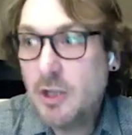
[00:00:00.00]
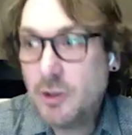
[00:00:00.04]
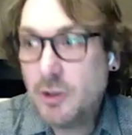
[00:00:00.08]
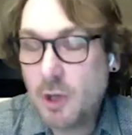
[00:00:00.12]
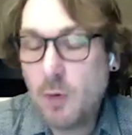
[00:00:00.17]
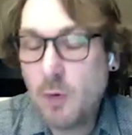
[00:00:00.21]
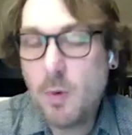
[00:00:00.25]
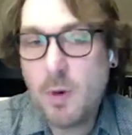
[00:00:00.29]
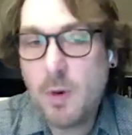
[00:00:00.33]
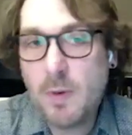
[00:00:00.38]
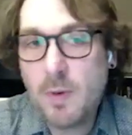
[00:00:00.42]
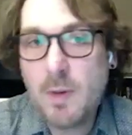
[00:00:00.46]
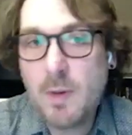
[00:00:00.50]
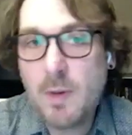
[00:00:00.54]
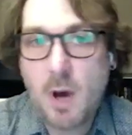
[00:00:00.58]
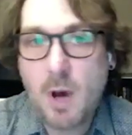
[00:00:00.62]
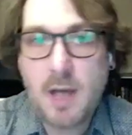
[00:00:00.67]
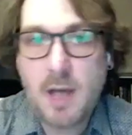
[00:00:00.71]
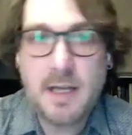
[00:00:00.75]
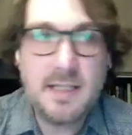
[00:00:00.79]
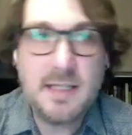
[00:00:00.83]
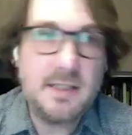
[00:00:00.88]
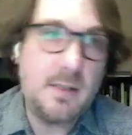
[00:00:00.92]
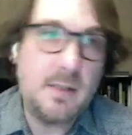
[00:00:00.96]
So what we
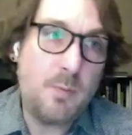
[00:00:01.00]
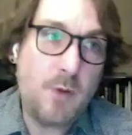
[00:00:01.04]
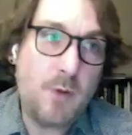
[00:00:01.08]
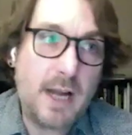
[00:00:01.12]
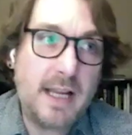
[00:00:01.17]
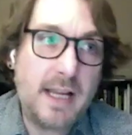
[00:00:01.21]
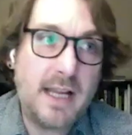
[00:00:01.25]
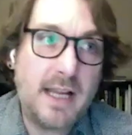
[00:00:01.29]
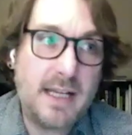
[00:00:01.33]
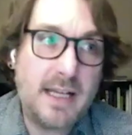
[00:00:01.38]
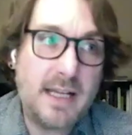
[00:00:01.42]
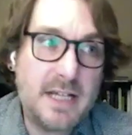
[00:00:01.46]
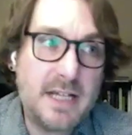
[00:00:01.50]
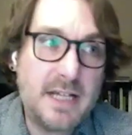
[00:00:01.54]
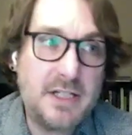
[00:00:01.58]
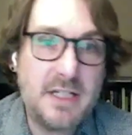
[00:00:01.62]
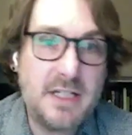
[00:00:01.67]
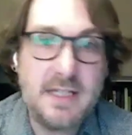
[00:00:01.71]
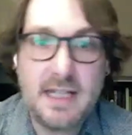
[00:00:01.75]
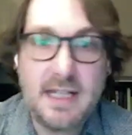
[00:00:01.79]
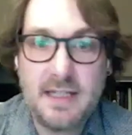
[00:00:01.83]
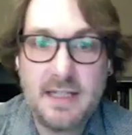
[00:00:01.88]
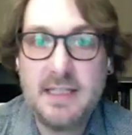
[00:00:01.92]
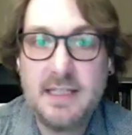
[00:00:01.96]
want is some
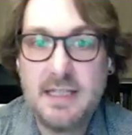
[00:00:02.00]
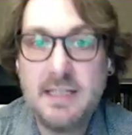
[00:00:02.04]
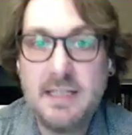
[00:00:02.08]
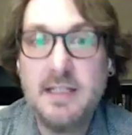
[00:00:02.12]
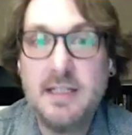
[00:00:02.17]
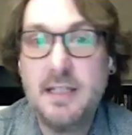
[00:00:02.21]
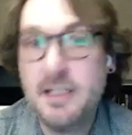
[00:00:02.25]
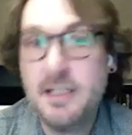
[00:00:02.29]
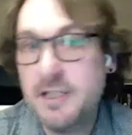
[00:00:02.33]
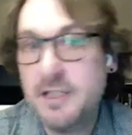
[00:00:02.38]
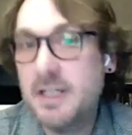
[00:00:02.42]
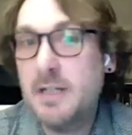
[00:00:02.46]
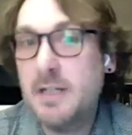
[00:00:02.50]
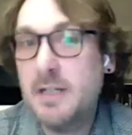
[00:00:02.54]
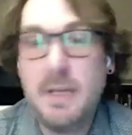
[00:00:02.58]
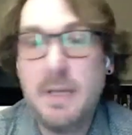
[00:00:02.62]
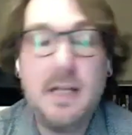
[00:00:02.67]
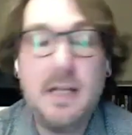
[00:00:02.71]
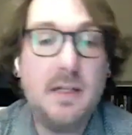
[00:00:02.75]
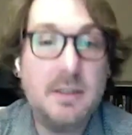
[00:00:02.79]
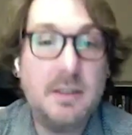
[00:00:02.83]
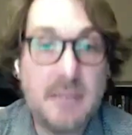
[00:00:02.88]
recognition that this is a legitimate